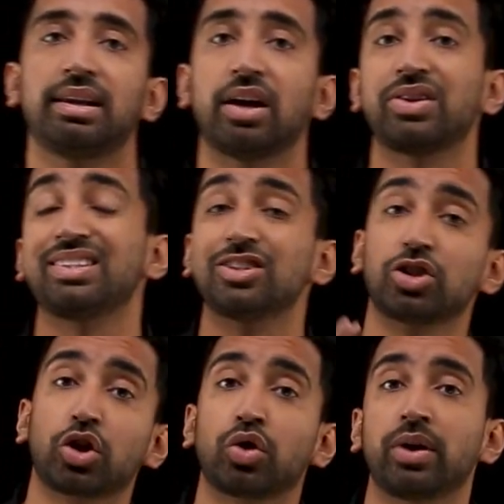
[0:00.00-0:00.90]
Now, this is
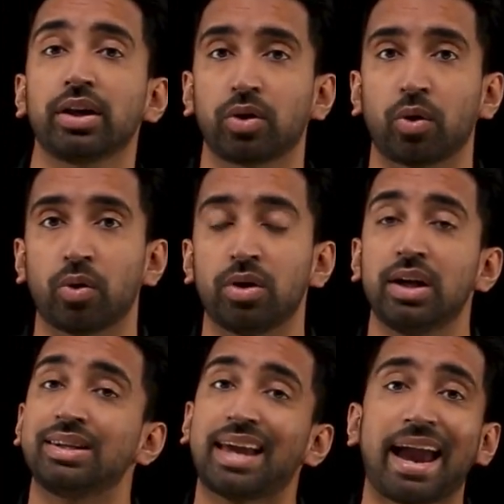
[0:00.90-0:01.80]
critical
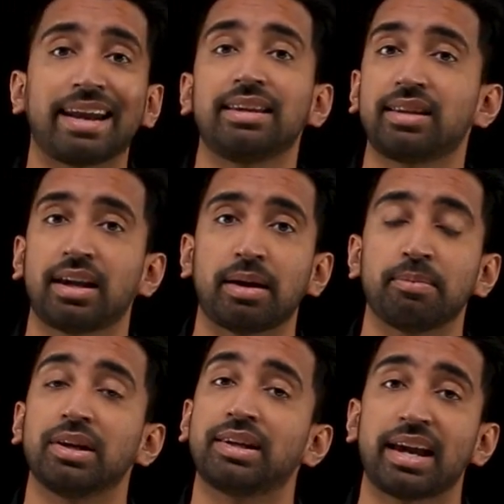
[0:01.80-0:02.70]
to any
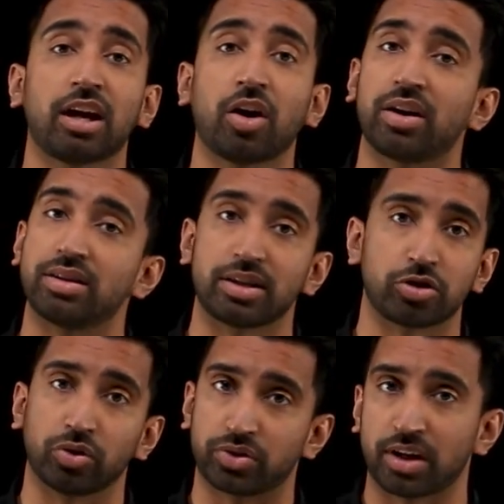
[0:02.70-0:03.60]
team taking on a
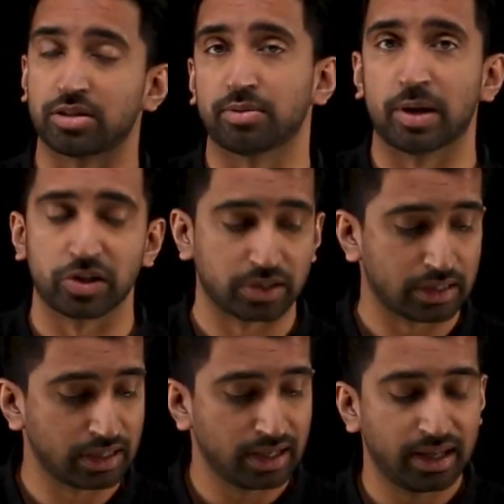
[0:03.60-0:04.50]
digital
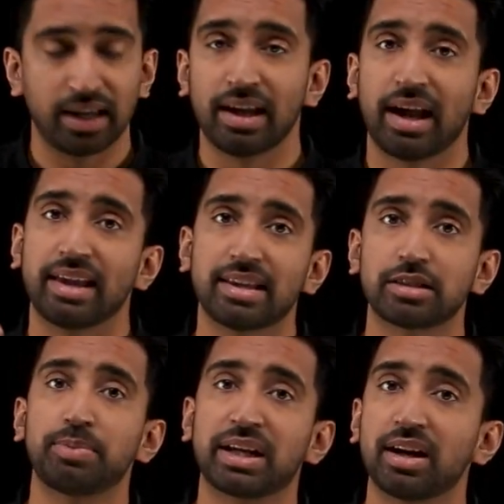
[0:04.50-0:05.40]
transformation. And
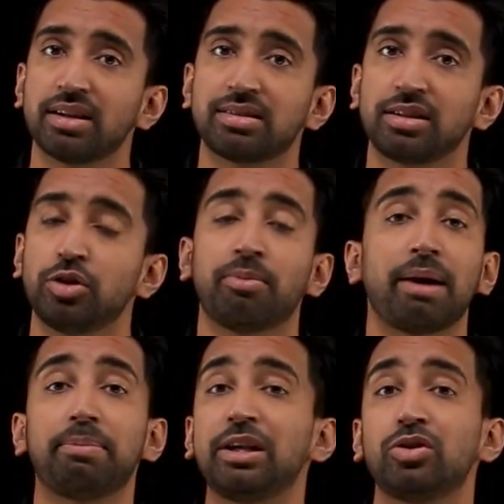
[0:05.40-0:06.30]
that's because you
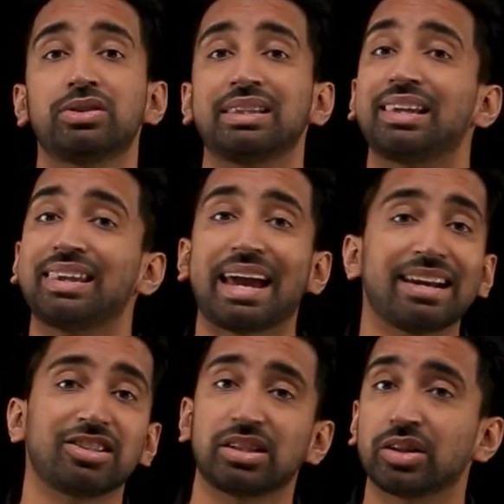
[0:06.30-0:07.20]
might be using the
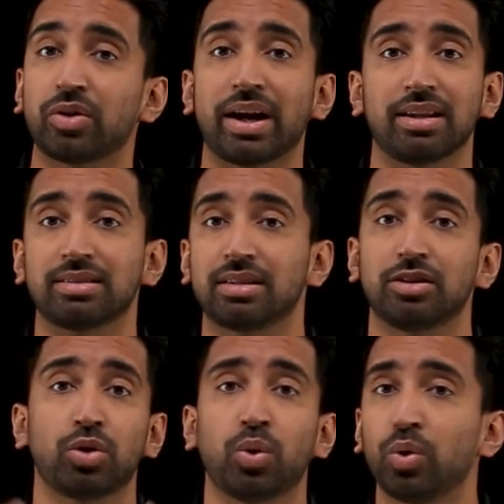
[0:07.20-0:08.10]
latest and greatest
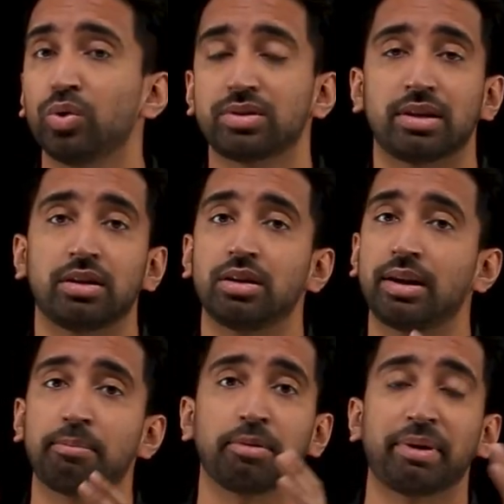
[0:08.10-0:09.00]
tools and
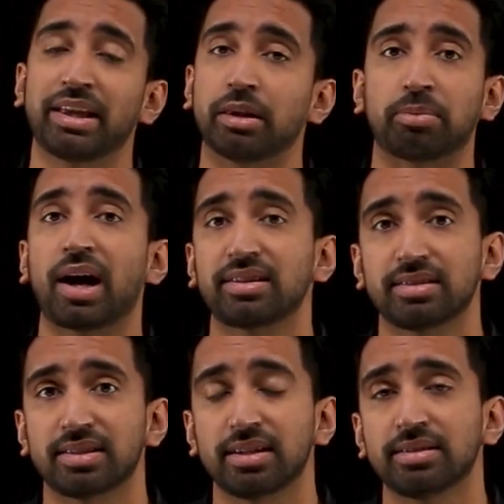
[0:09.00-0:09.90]
implementing the
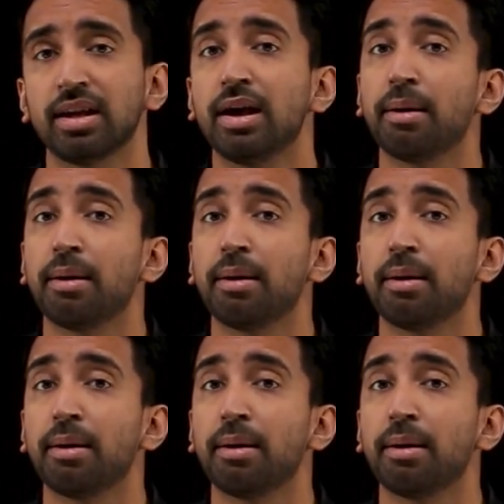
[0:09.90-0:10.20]
processes,